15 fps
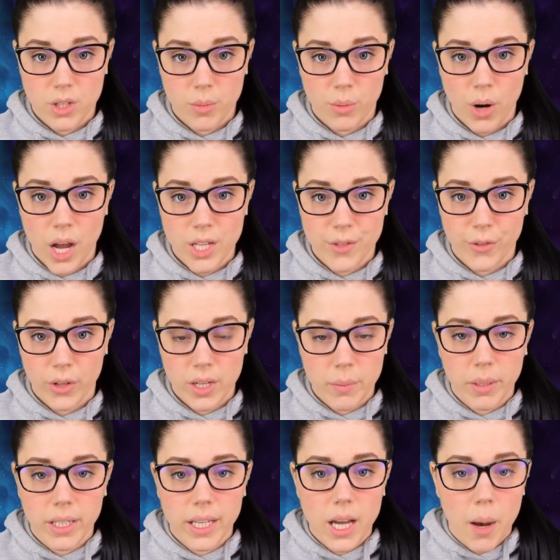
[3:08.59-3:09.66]
a surprise for
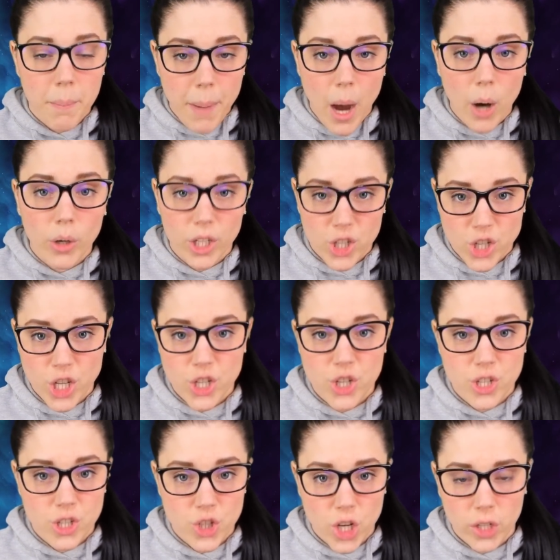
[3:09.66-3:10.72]
anybody about
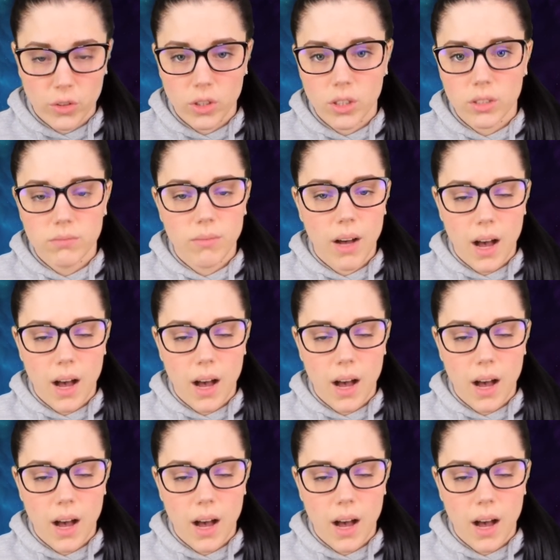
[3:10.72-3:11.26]
exchanges in general.